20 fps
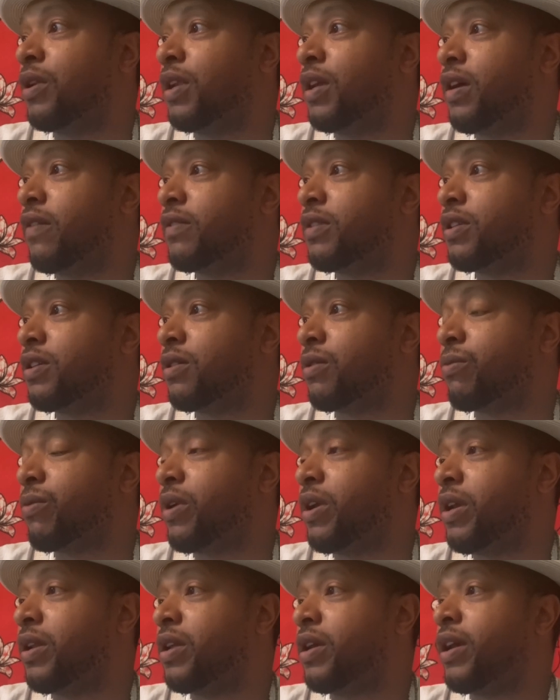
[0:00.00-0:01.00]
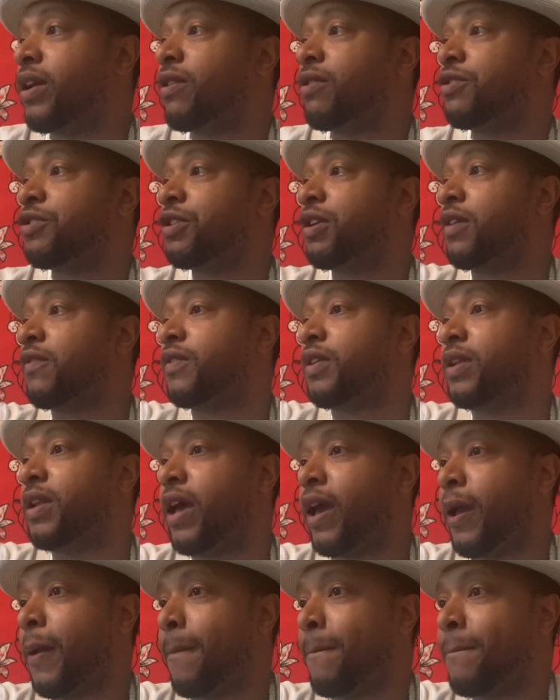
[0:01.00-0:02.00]
love to read the energy of the
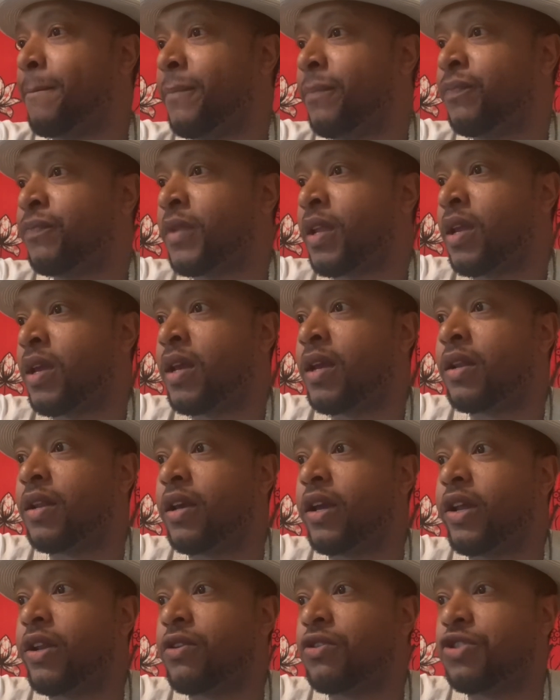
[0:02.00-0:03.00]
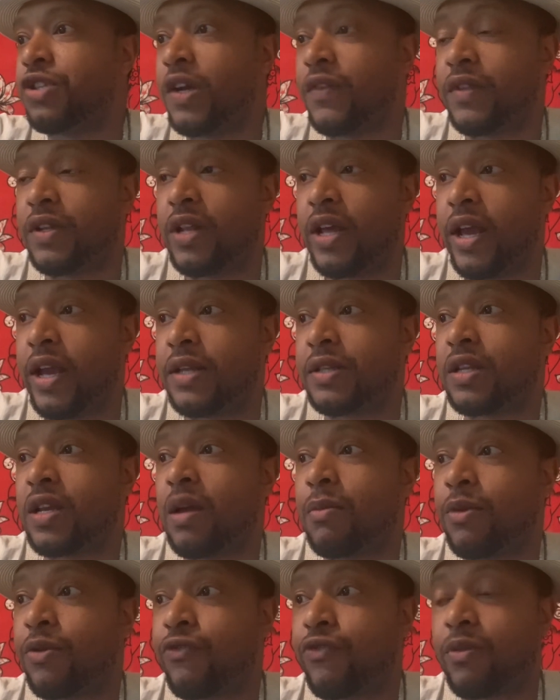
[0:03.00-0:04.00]
day. The energy of the day is
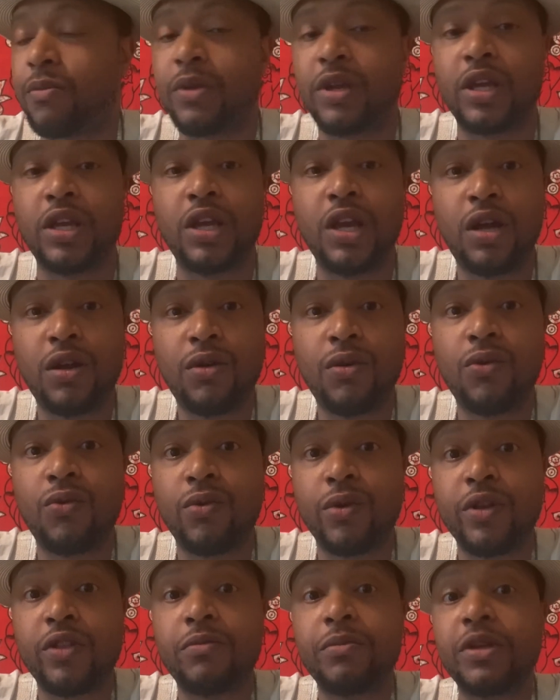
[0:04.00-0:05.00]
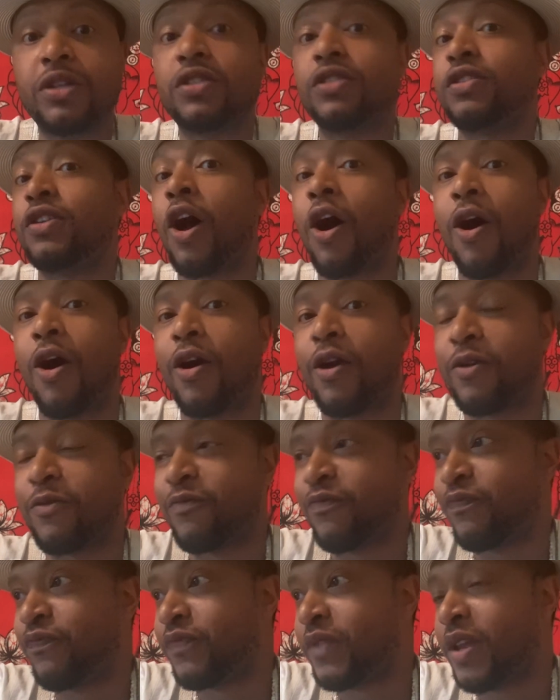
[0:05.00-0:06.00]
coming from the yellow rhythmic star,
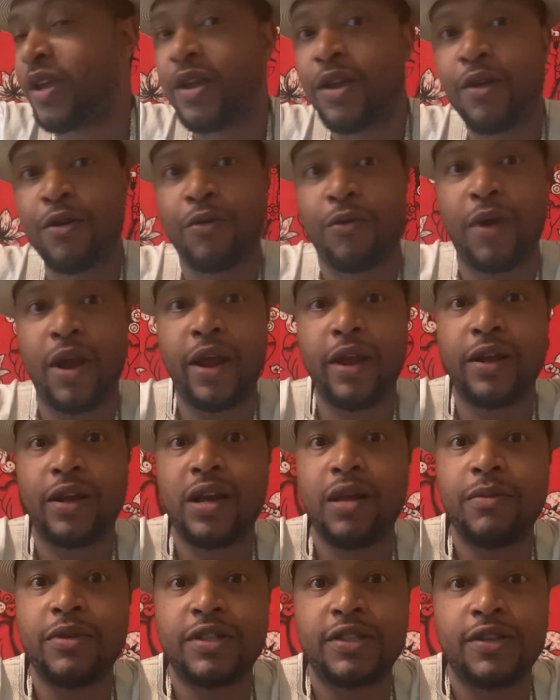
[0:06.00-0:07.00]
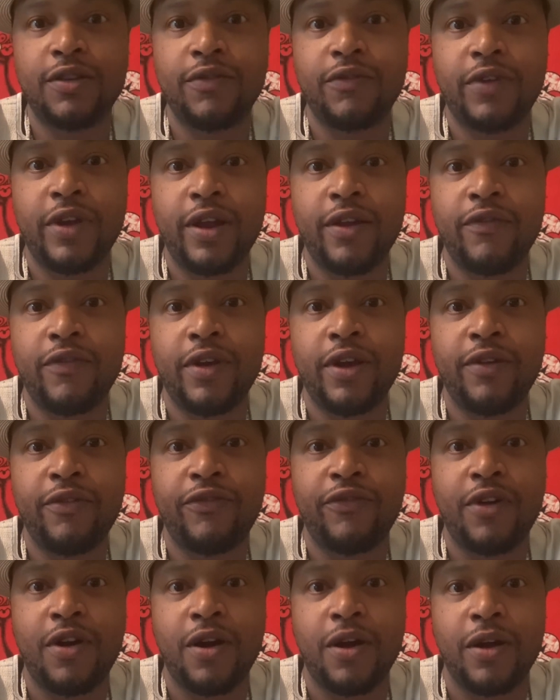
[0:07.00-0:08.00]
right? Coming so very, very
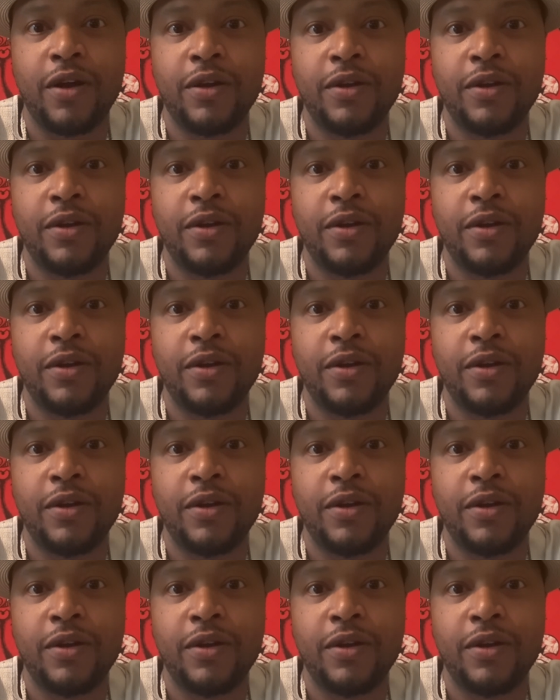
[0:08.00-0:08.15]
far.